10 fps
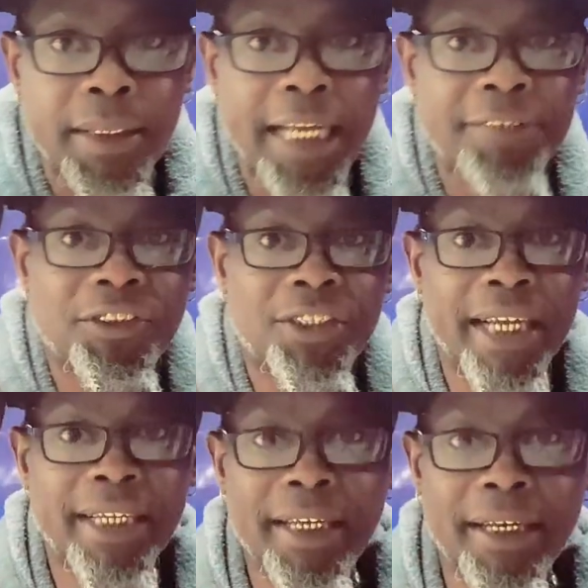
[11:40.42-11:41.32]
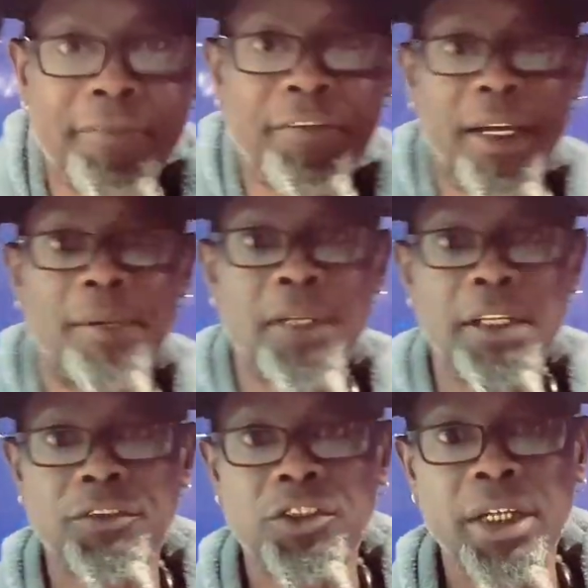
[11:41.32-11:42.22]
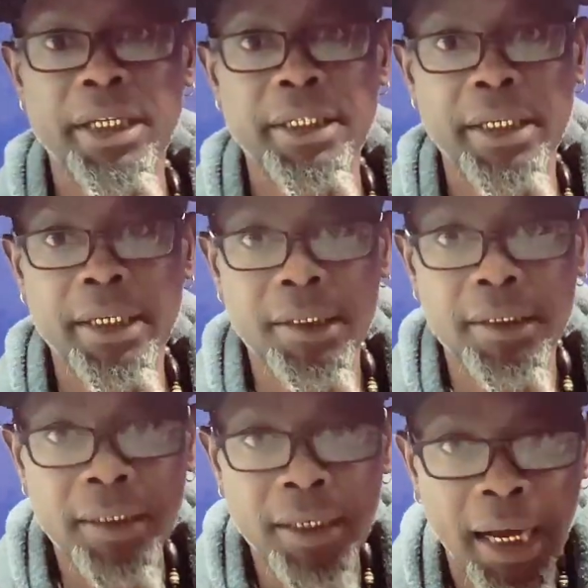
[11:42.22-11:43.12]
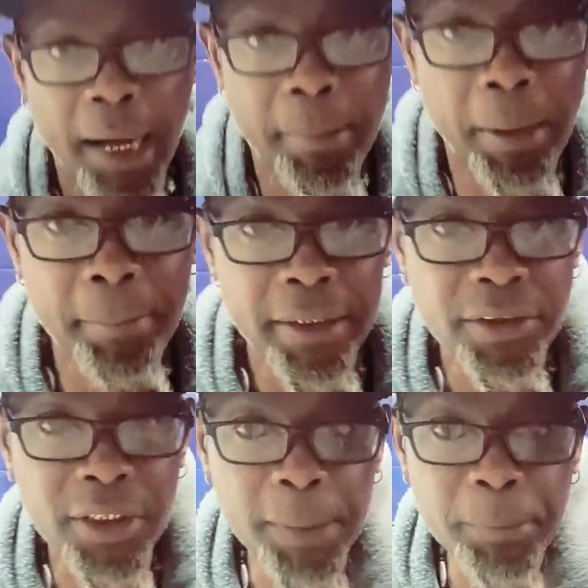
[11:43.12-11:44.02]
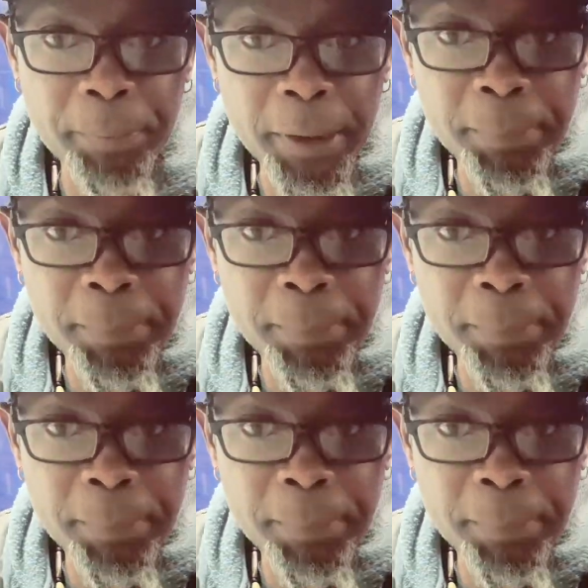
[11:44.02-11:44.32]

Thanks for checking in, fam. Thanks for checking in. I missed a couple